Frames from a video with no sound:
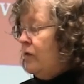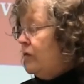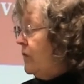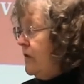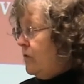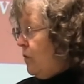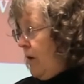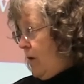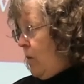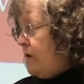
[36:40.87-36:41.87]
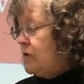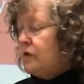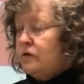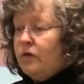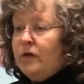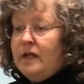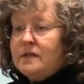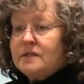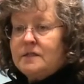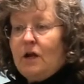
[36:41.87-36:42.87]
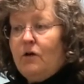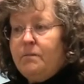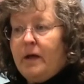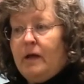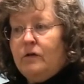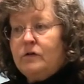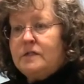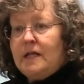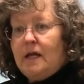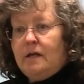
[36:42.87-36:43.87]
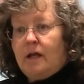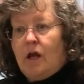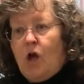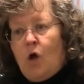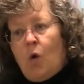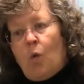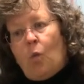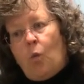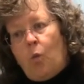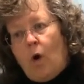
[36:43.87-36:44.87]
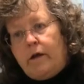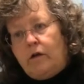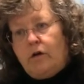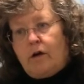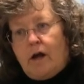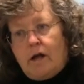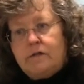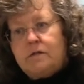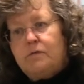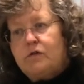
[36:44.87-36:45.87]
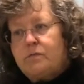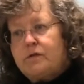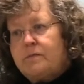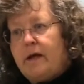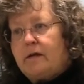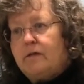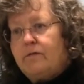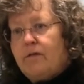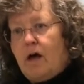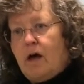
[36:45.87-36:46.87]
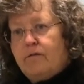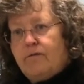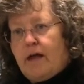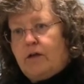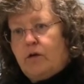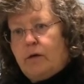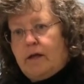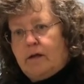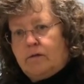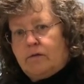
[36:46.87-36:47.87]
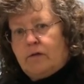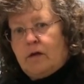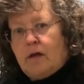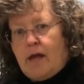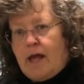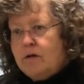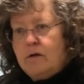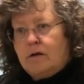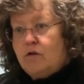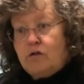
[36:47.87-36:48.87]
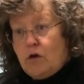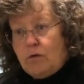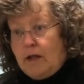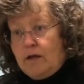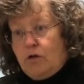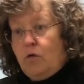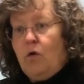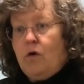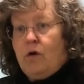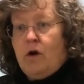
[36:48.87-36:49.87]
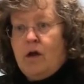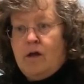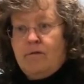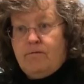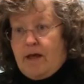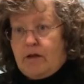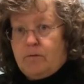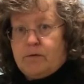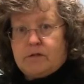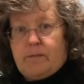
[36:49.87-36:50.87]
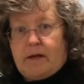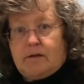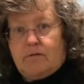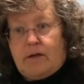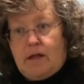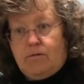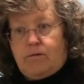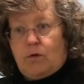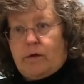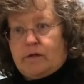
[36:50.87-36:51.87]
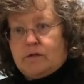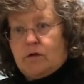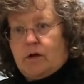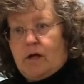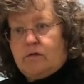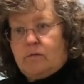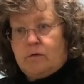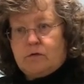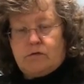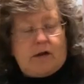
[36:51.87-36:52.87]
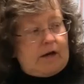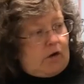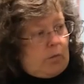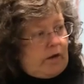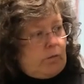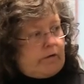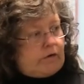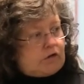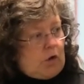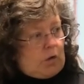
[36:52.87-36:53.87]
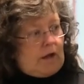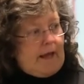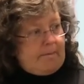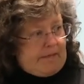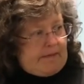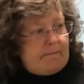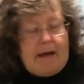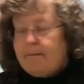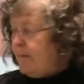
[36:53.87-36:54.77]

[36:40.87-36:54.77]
so these are great questions, you need to start by understanding what your customer's perspective on value is. And don't let your value perspective influence your customers? You've got to go in with a total empathy map